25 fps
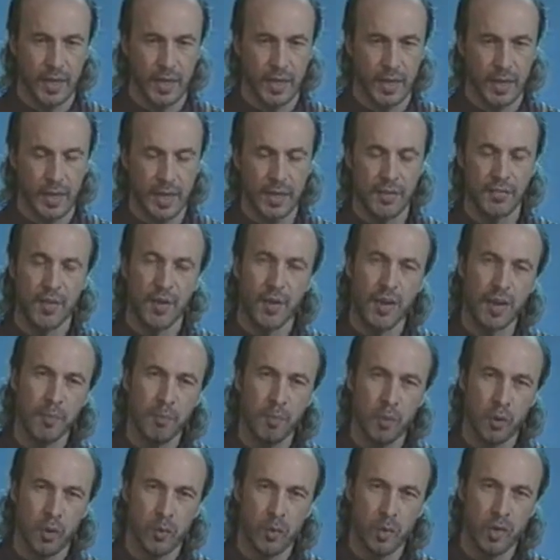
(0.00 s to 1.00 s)
it's very
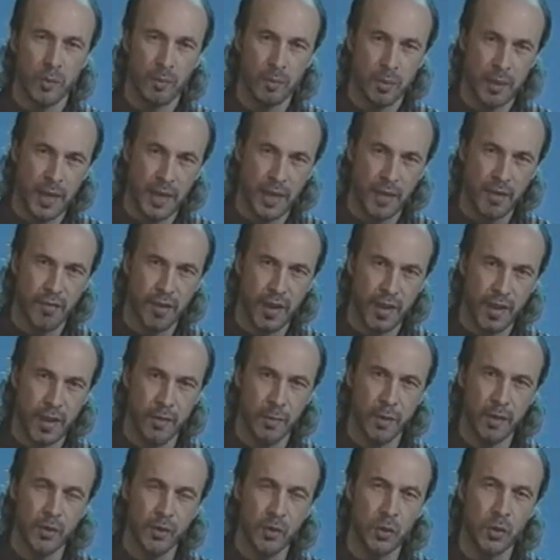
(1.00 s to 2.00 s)
important when you're playing reggae. We're
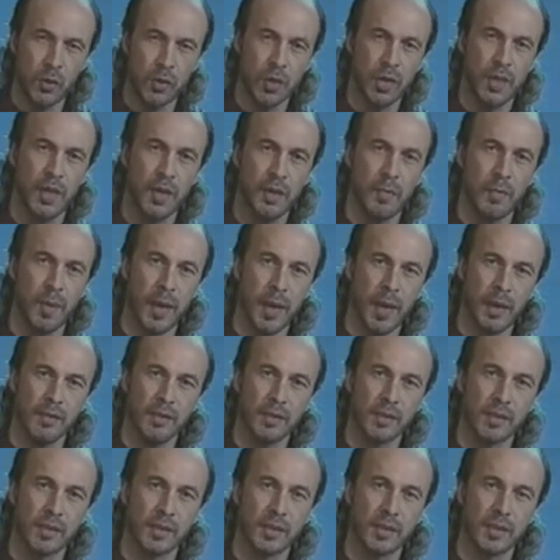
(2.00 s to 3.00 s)
talking about
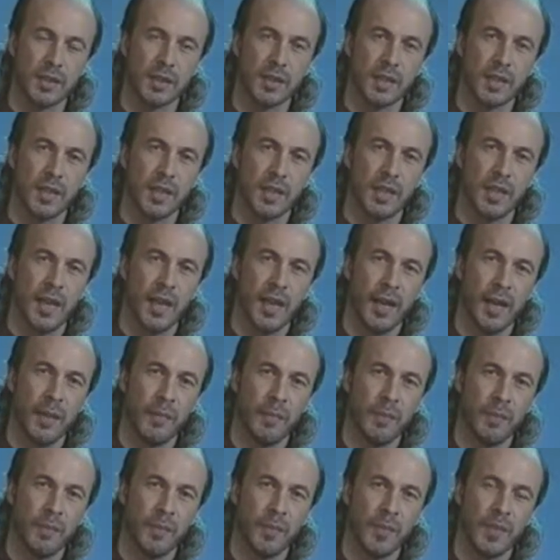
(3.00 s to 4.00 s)

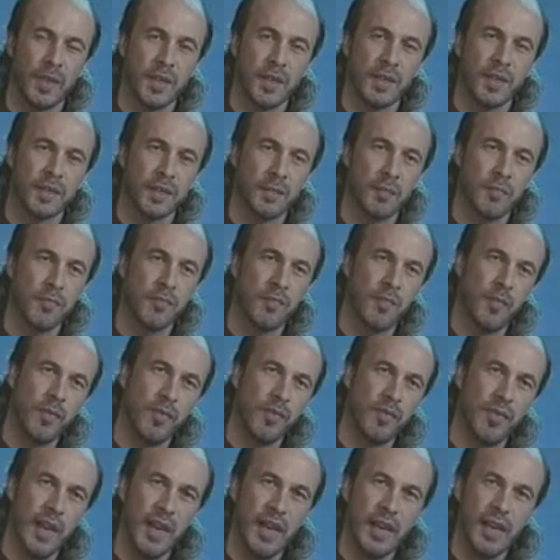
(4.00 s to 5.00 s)
some
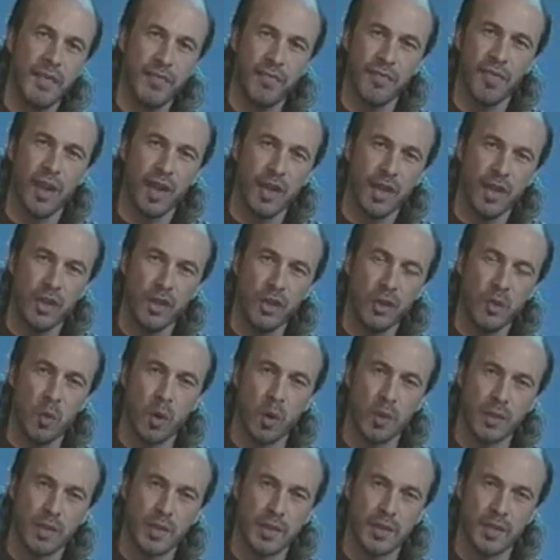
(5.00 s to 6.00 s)
fairly fine
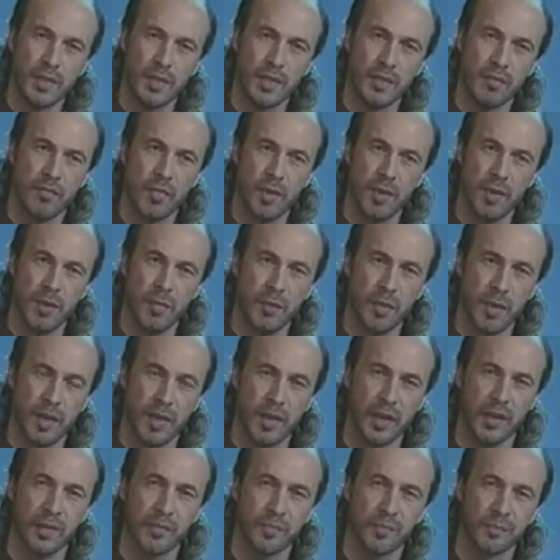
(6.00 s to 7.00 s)
nuances in the rhythm
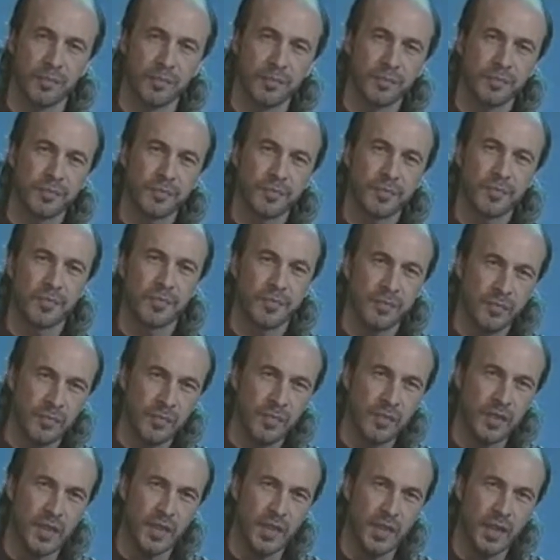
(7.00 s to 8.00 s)
here.
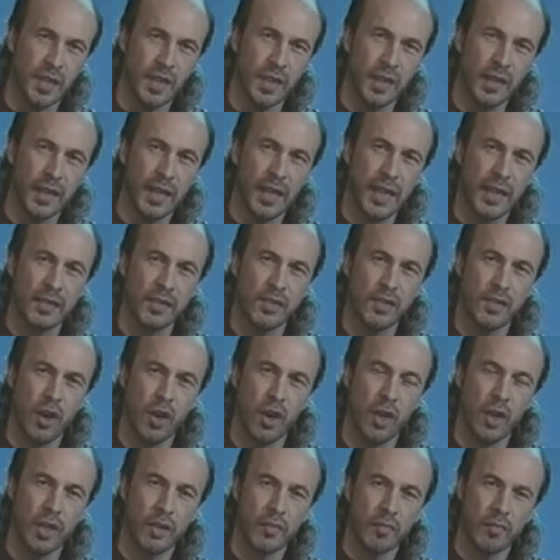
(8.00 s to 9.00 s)
It's
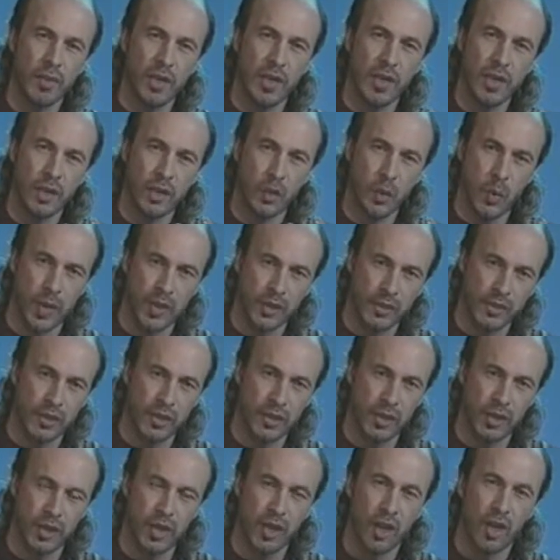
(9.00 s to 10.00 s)
not really a
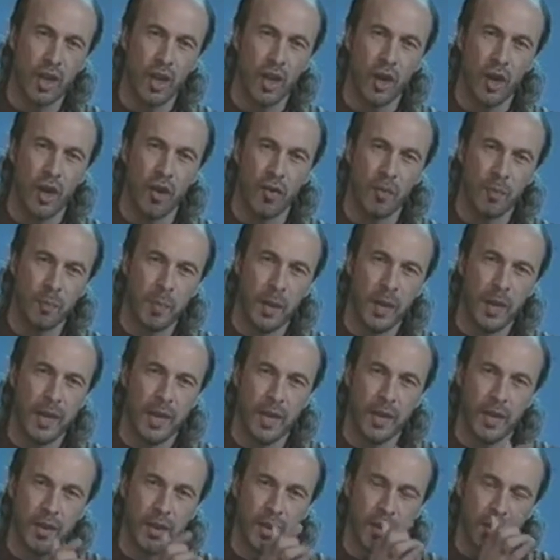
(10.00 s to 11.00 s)
question of
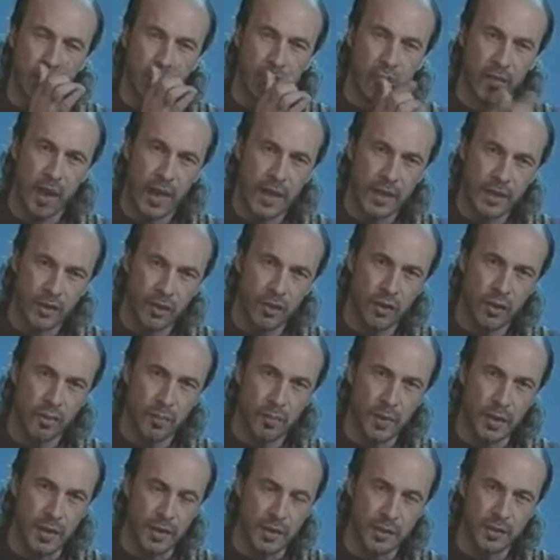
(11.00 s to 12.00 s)
playing right on the
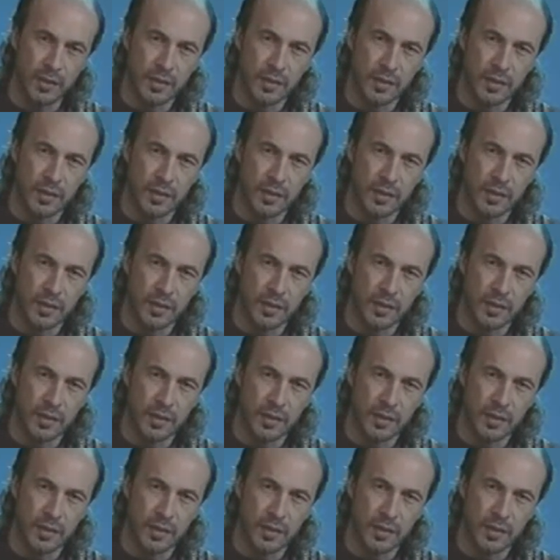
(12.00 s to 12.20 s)
beat.